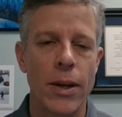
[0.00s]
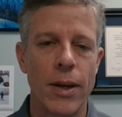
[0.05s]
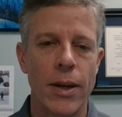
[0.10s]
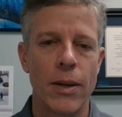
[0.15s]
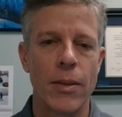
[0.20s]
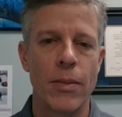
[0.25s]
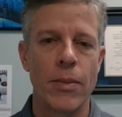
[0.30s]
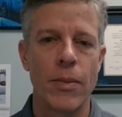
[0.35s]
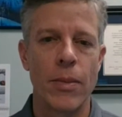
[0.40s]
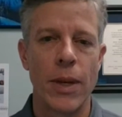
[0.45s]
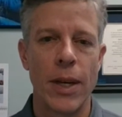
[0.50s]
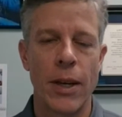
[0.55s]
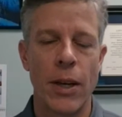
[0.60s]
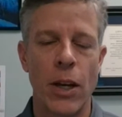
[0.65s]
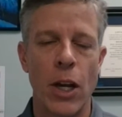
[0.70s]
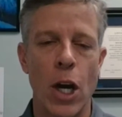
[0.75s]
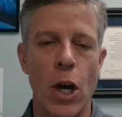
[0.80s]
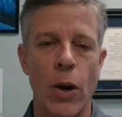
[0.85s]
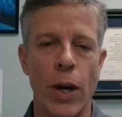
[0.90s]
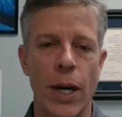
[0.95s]
Um,
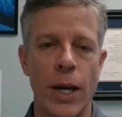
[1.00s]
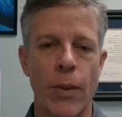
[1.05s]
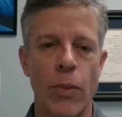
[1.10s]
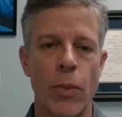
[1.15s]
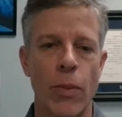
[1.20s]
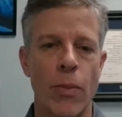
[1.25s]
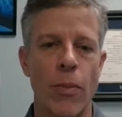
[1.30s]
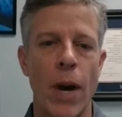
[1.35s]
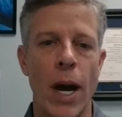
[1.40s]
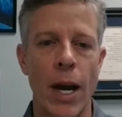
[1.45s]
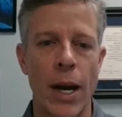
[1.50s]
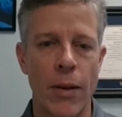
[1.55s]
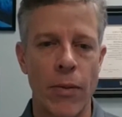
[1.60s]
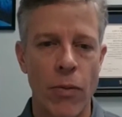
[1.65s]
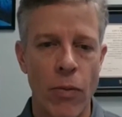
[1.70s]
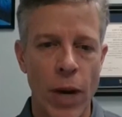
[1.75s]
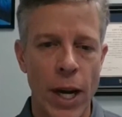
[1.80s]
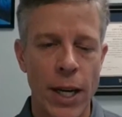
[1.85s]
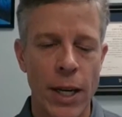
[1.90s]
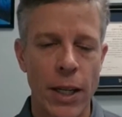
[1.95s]
and knowing my
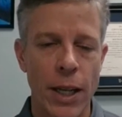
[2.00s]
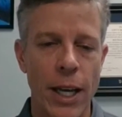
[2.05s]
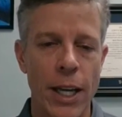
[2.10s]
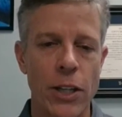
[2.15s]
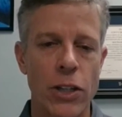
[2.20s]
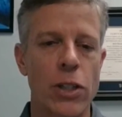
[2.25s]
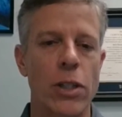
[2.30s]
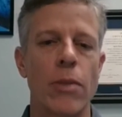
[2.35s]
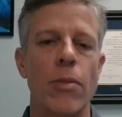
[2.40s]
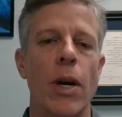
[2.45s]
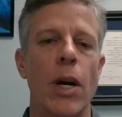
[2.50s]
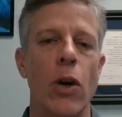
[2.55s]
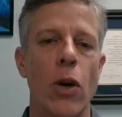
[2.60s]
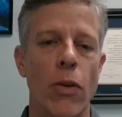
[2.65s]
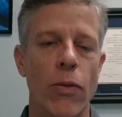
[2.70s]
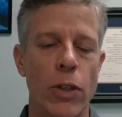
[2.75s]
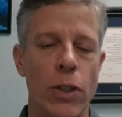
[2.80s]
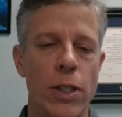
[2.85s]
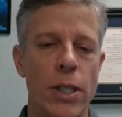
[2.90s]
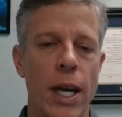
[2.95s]
regulation, my
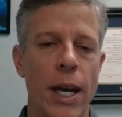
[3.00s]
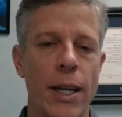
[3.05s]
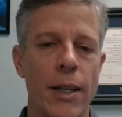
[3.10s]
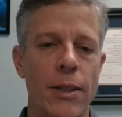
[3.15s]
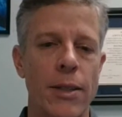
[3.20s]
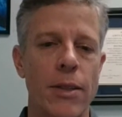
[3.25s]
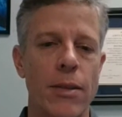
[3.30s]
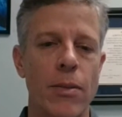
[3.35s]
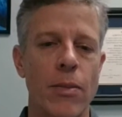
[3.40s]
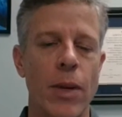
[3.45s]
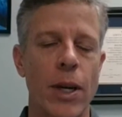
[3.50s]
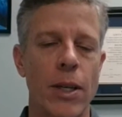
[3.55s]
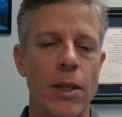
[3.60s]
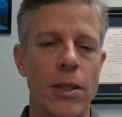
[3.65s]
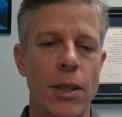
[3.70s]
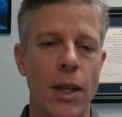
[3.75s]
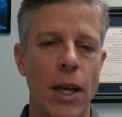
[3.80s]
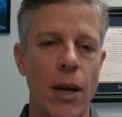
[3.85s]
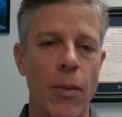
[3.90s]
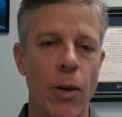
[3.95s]
oversight, my
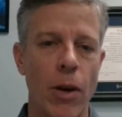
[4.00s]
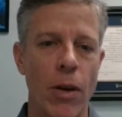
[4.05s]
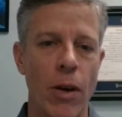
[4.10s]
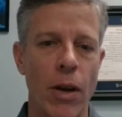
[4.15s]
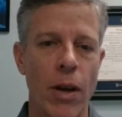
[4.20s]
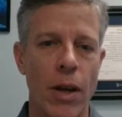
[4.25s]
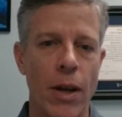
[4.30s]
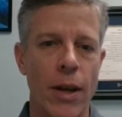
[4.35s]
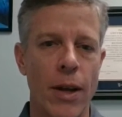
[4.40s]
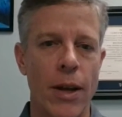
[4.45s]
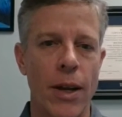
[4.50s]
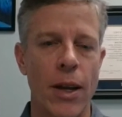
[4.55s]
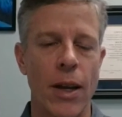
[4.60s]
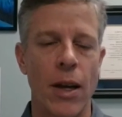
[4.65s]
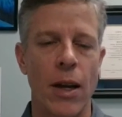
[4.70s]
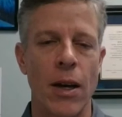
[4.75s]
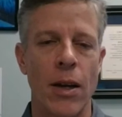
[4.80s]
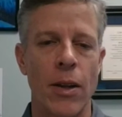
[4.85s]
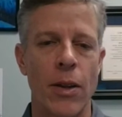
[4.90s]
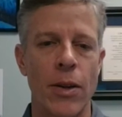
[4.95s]
disclaimer,
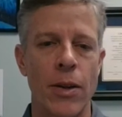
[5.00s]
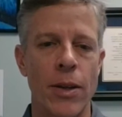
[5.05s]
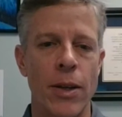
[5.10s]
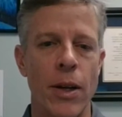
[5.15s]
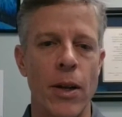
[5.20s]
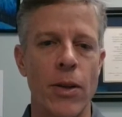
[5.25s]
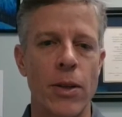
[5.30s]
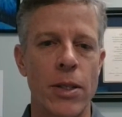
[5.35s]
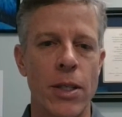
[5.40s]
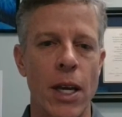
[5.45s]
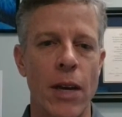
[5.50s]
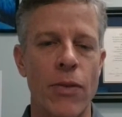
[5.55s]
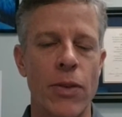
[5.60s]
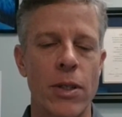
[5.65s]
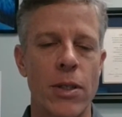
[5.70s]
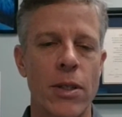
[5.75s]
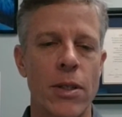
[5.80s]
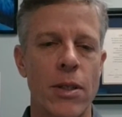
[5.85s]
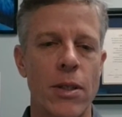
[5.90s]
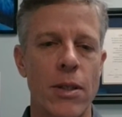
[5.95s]
uh, you know the
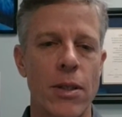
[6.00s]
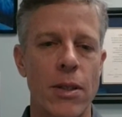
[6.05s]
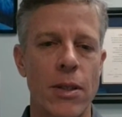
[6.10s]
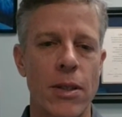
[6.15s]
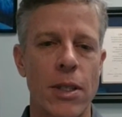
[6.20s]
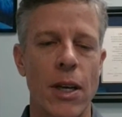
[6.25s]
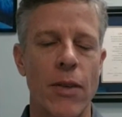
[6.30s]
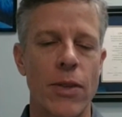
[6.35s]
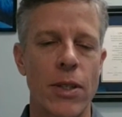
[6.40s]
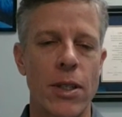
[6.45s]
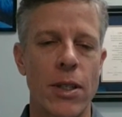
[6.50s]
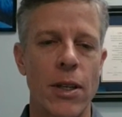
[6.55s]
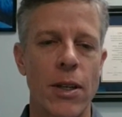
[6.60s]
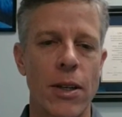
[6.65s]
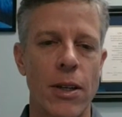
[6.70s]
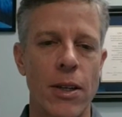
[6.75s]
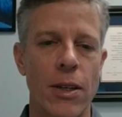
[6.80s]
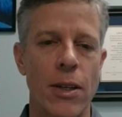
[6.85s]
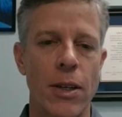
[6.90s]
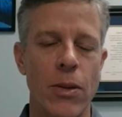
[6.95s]
safest safest thing
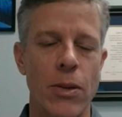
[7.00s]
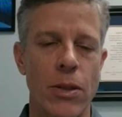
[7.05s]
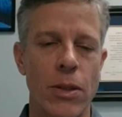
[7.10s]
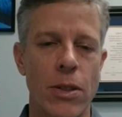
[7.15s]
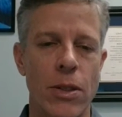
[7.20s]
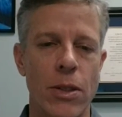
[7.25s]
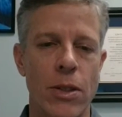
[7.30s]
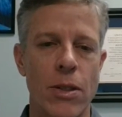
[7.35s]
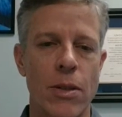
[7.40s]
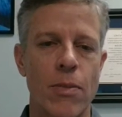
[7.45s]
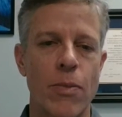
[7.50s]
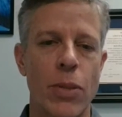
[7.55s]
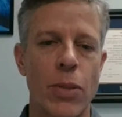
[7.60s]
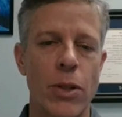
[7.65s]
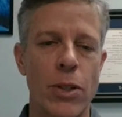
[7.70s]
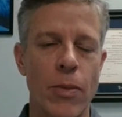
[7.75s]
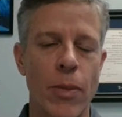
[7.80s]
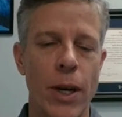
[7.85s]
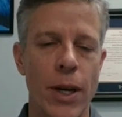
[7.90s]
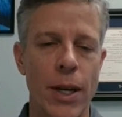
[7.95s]
you can do is just
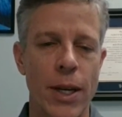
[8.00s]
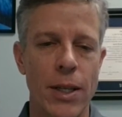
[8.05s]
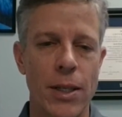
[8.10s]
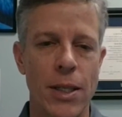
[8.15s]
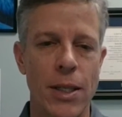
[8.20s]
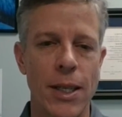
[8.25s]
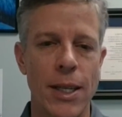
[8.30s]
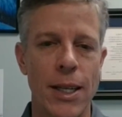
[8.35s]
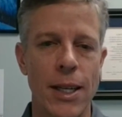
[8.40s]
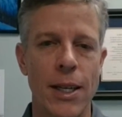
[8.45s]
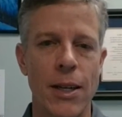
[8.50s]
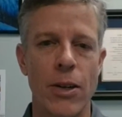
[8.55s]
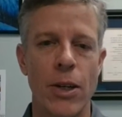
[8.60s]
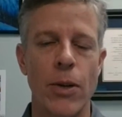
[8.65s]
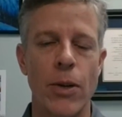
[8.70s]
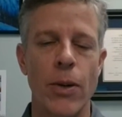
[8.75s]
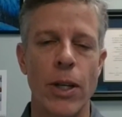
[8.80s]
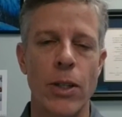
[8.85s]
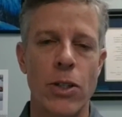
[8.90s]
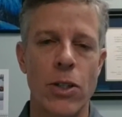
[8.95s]
put your money in CD or
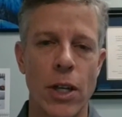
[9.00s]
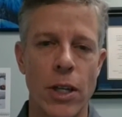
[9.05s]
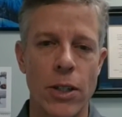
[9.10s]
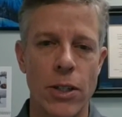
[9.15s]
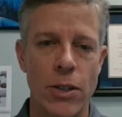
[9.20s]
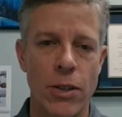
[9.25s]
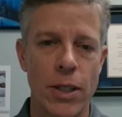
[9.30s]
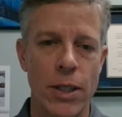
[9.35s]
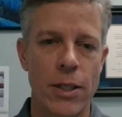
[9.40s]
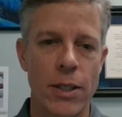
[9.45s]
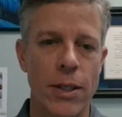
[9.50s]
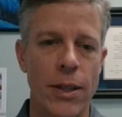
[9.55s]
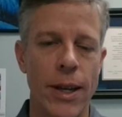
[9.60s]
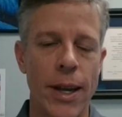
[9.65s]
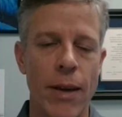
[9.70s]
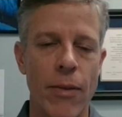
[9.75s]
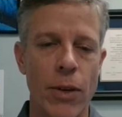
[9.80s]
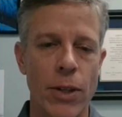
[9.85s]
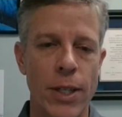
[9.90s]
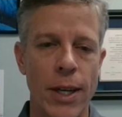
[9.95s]
U.S. Treasuries and
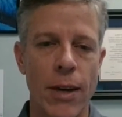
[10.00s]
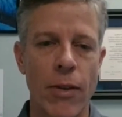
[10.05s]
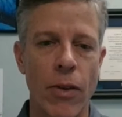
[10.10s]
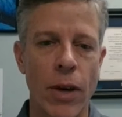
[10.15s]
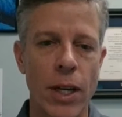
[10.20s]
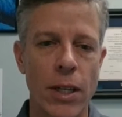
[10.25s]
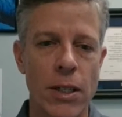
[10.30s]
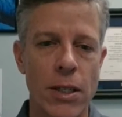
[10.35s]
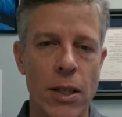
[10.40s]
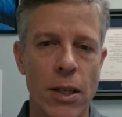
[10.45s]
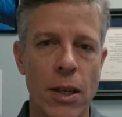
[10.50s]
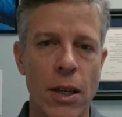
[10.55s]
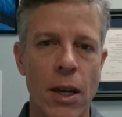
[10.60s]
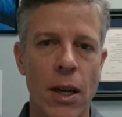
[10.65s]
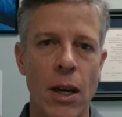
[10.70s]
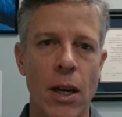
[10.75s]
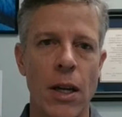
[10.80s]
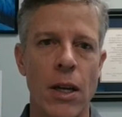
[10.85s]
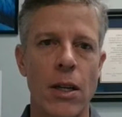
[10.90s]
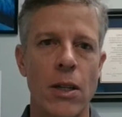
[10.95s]
never take risk.
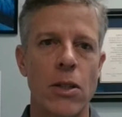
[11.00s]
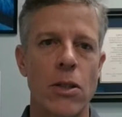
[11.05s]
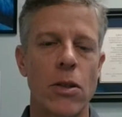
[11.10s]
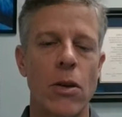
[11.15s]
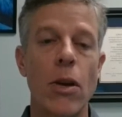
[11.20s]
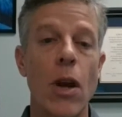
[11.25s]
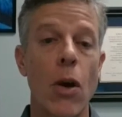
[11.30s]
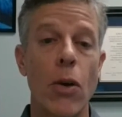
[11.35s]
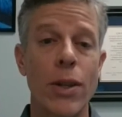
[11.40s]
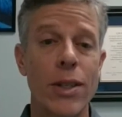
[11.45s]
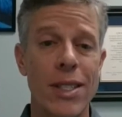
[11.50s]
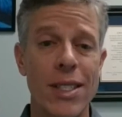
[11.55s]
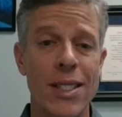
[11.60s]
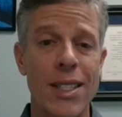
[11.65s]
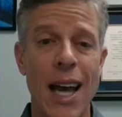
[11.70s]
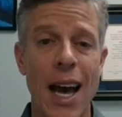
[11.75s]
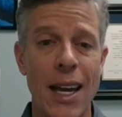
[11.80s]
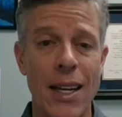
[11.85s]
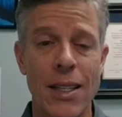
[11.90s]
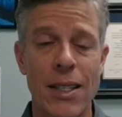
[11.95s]
So no, this is
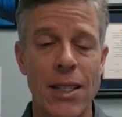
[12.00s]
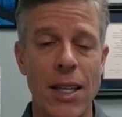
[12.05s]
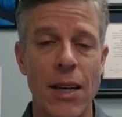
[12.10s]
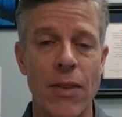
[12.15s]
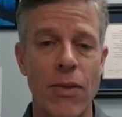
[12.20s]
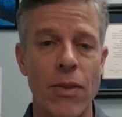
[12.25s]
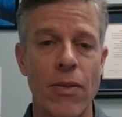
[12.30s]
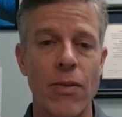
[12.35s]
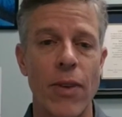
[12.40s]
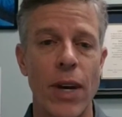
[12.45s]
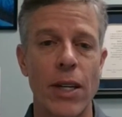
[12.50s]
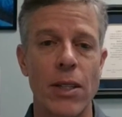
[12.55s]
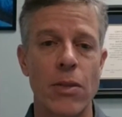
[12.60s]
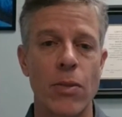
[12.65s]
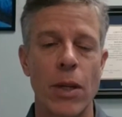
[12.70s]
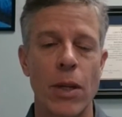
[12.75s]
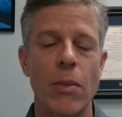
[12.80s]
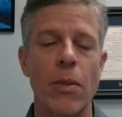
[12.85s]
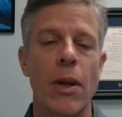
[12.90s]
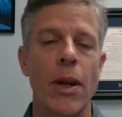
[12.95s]
not a safe
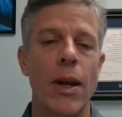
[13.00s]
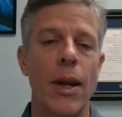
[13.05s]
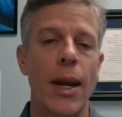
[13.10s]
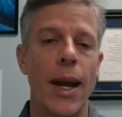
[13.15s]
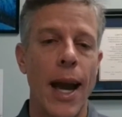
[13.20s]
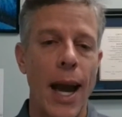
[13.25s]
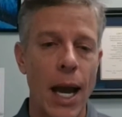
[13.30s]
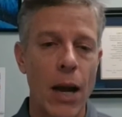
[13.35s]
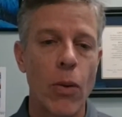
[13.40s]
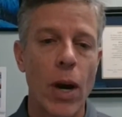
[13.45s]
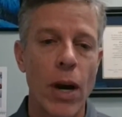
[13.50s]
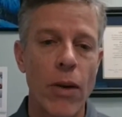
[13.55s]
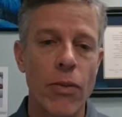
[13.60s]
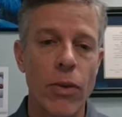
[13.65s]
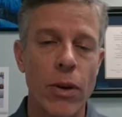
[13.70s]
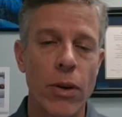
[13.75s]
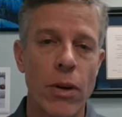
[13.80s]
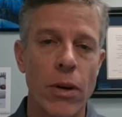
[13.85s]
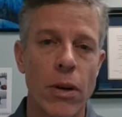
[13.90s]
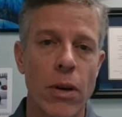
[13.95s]
investment.
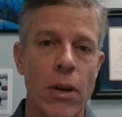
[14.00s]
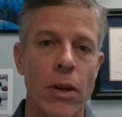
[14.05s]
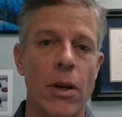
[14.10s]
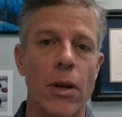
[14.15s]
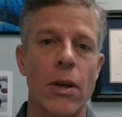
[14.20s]
However,